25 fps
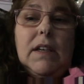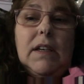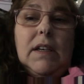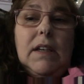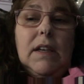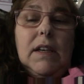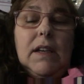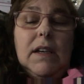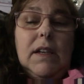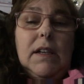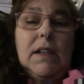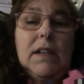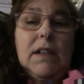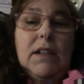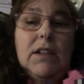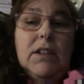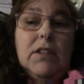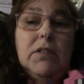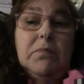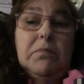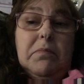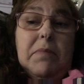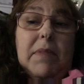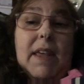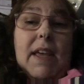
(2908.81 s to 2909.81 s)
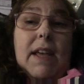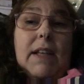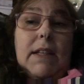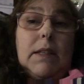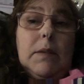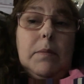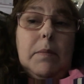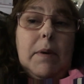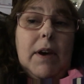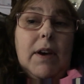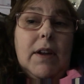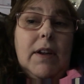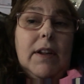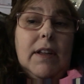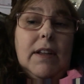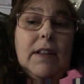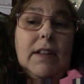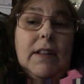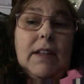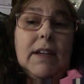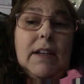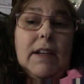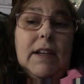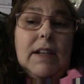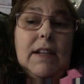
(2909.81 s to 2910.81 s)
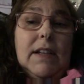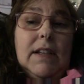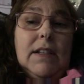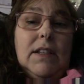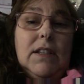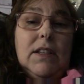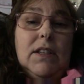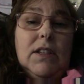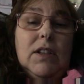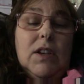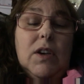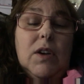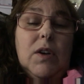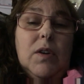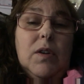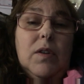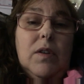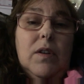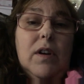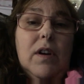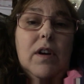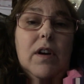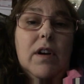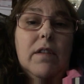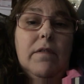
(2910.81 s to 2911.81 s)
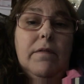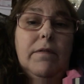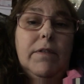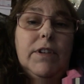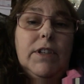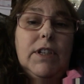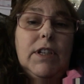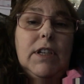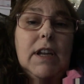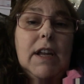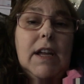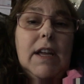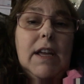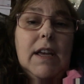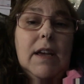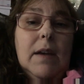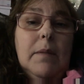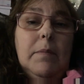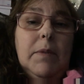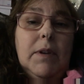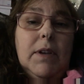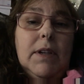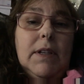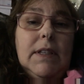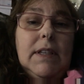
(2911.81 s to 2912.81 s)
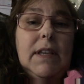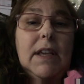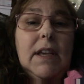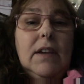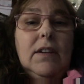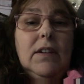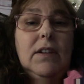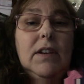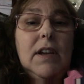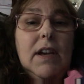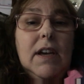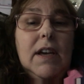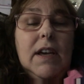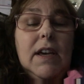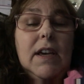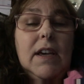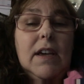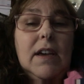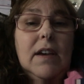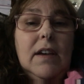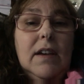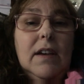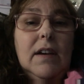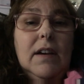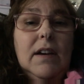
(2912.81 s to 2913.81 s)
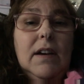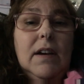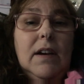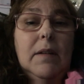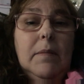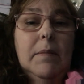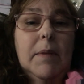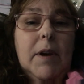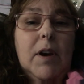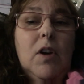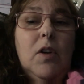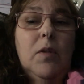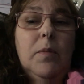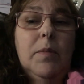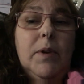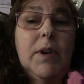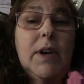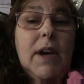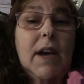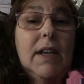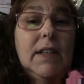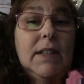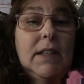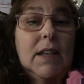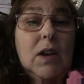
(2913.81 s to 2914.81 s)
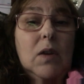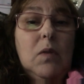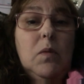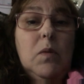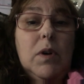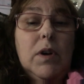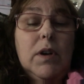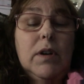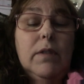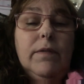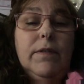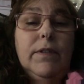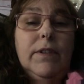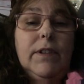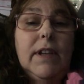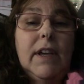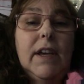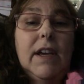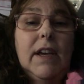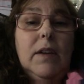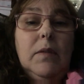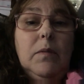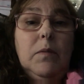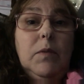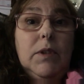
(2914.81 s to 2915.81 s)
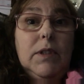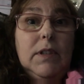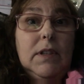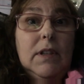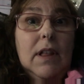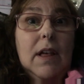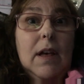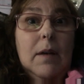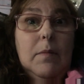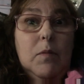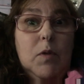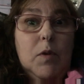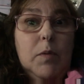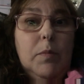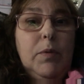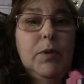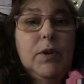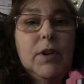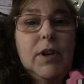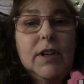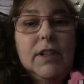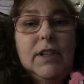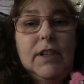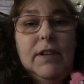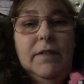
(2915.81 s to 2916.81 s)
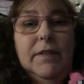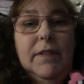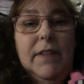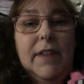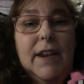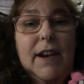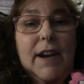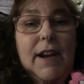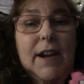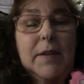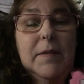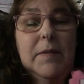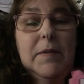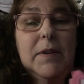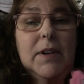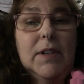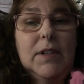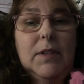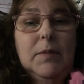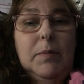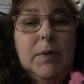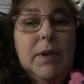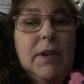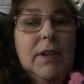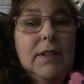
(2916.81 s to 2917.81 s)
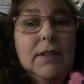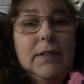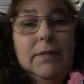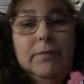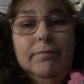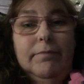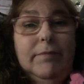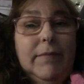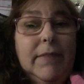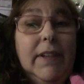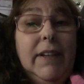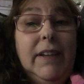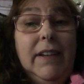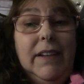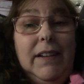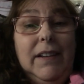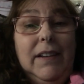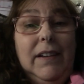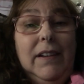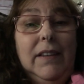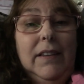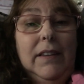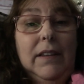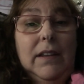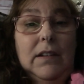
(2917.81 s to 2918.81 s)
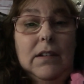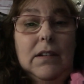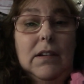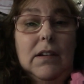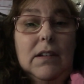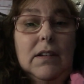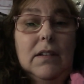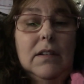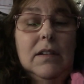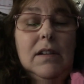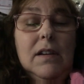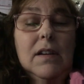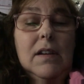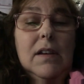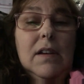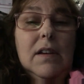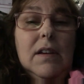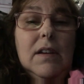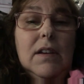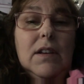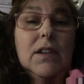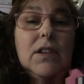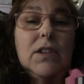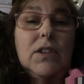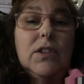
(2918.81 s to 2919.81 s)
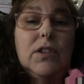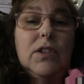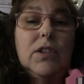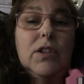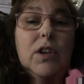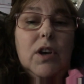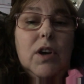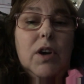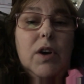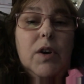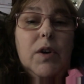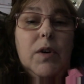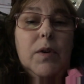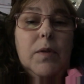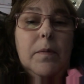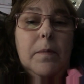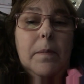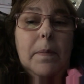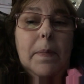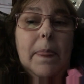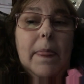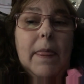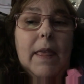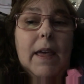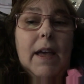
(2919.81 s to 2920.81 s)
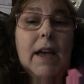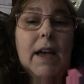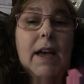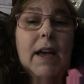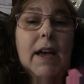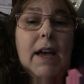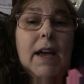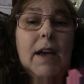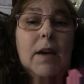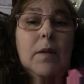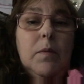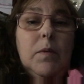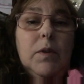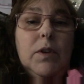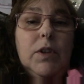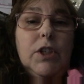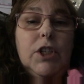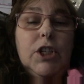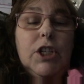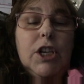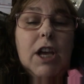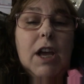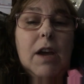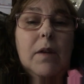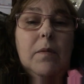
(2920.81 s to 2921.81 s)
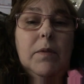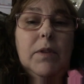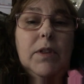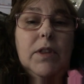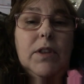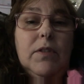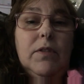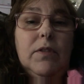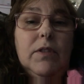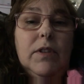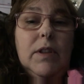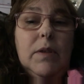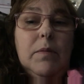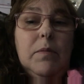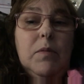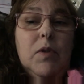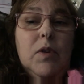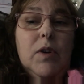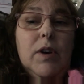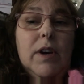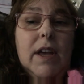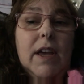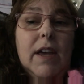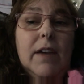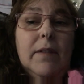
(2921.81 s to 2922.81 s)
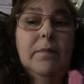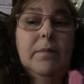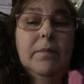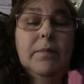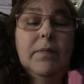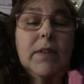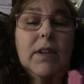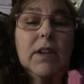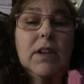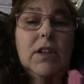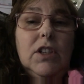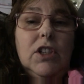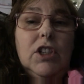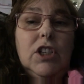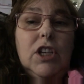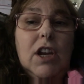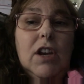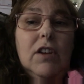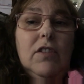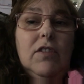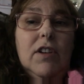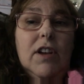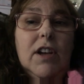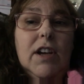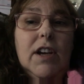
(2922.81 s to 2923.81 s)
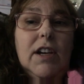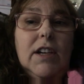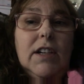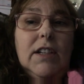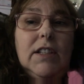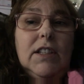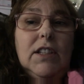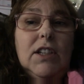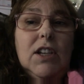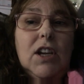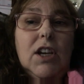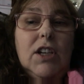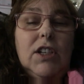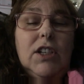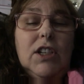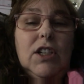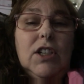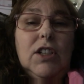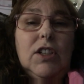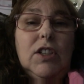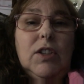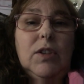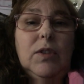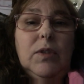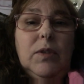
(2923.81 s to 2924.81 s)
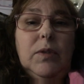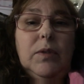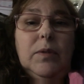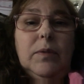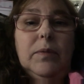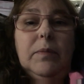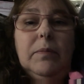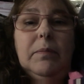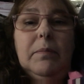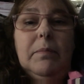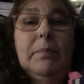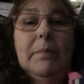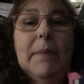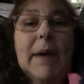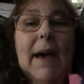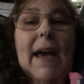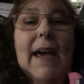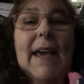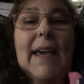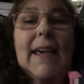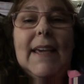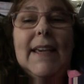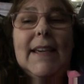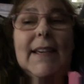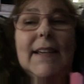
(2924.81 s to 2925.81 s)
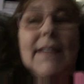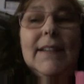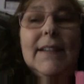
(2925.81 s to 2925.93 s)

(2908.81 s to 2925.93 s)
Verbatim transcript: And that's about it, ladies. So for tonight, I'm going to say goodnight. Um, I hope you guys had a wonderful day and was a lot more productive than I was because I didn't get anything done. So I will chat with you in the morning. Gentle hugs. Talk to you soon. Bye.